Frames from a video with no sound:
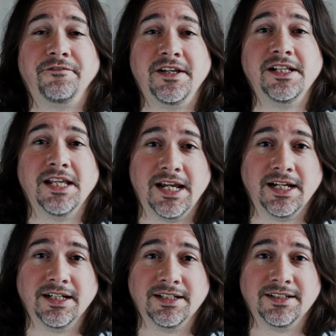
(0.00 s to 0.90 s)

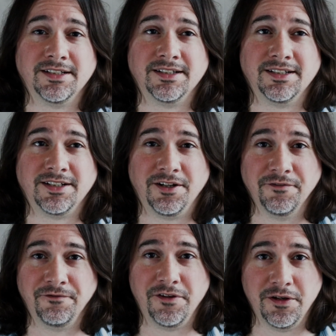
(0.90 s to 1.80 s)
feeling
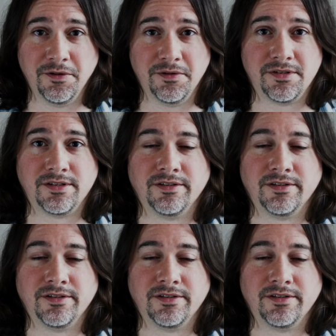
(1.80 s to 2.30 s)
confused.